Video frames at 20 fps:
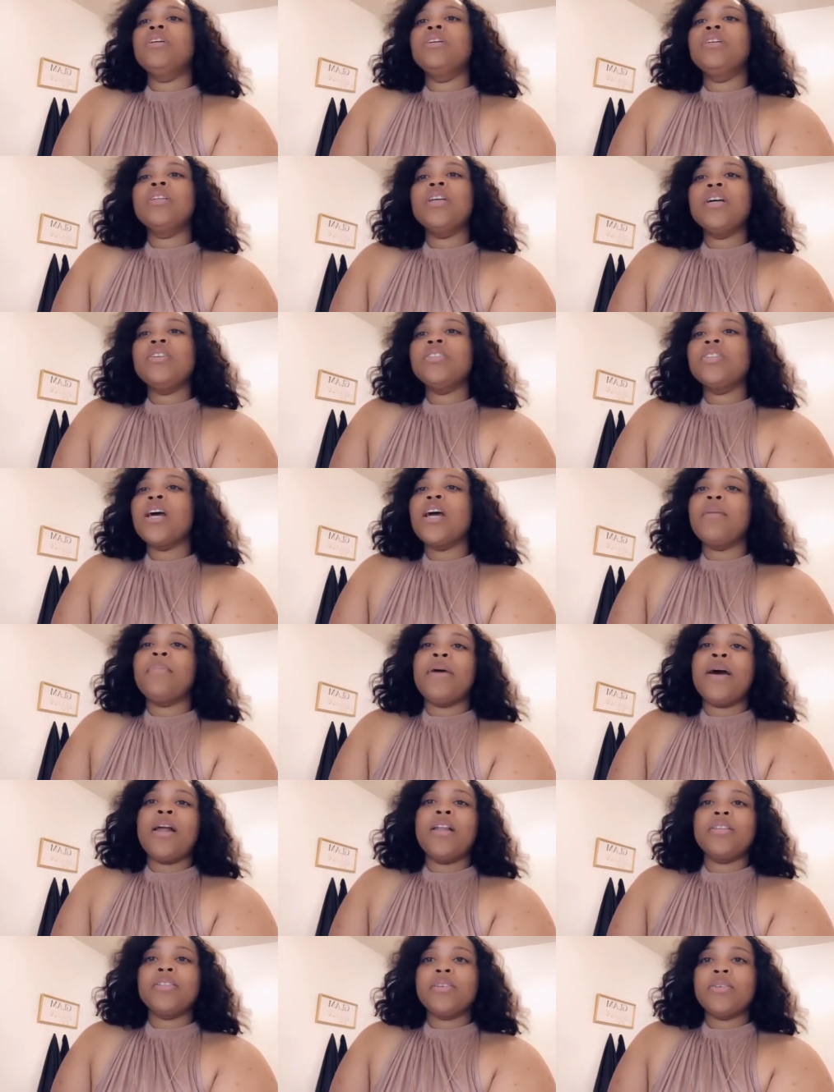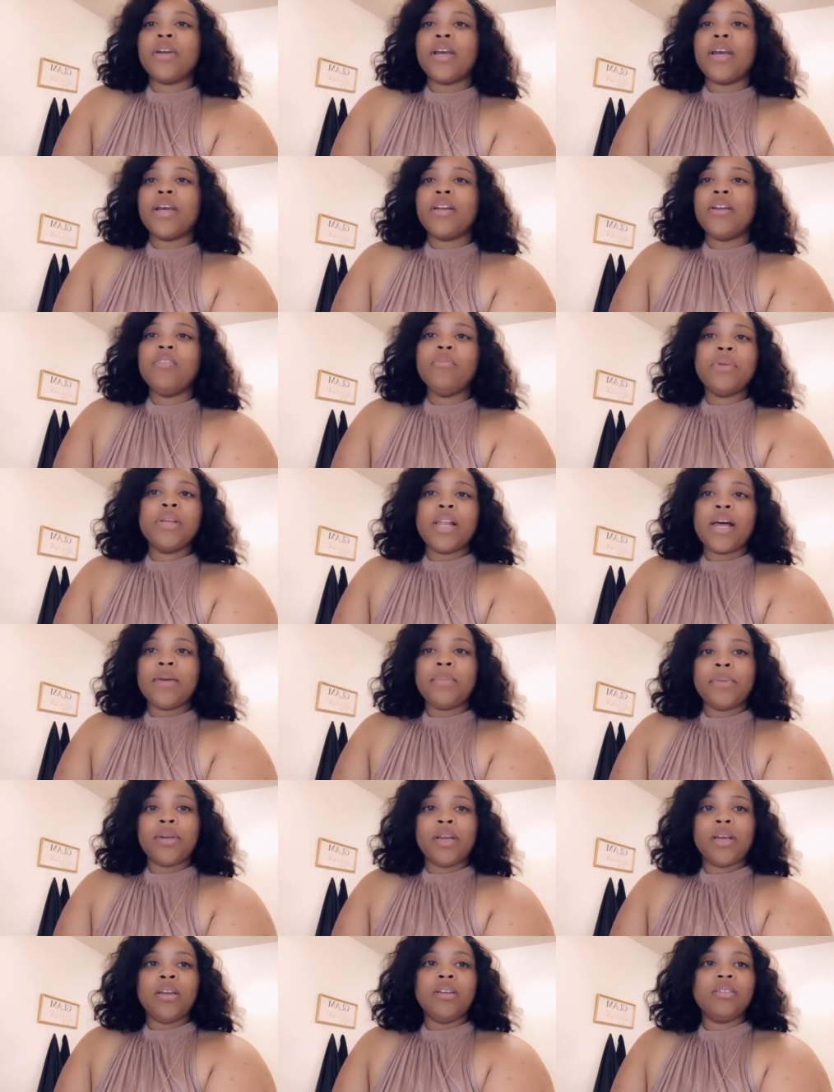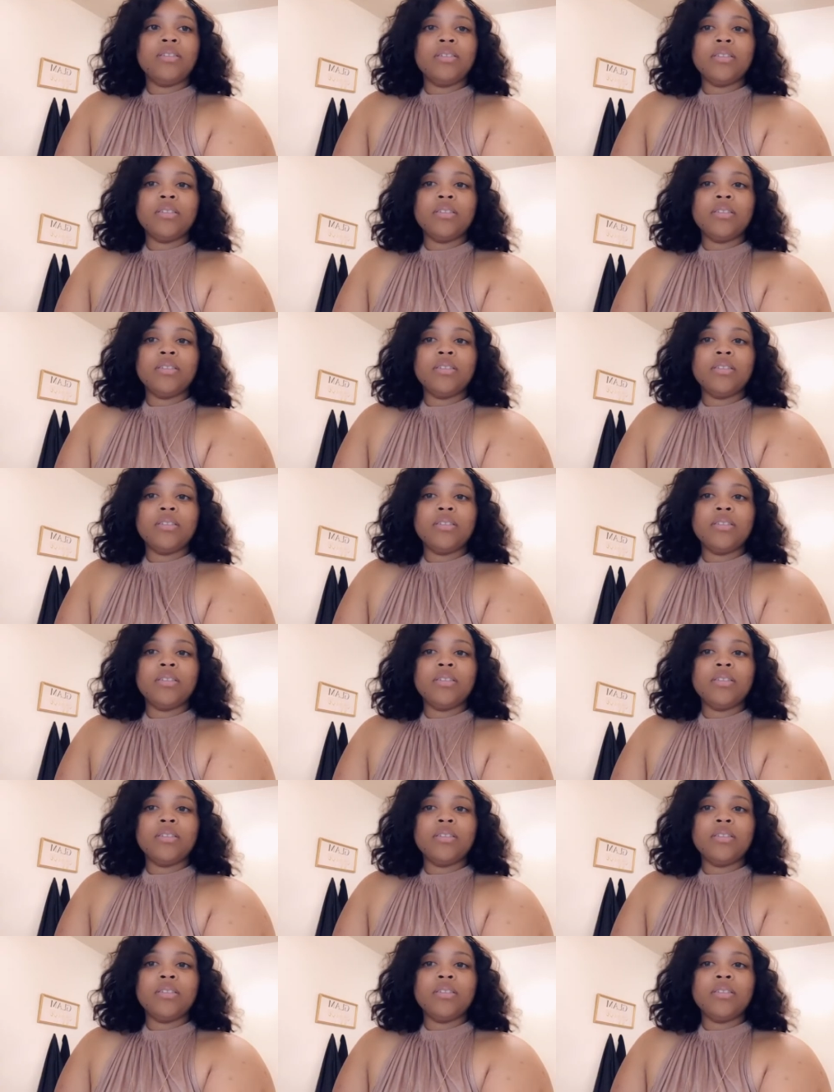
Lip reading: y'all just gotta balance, okay? Don't be like me.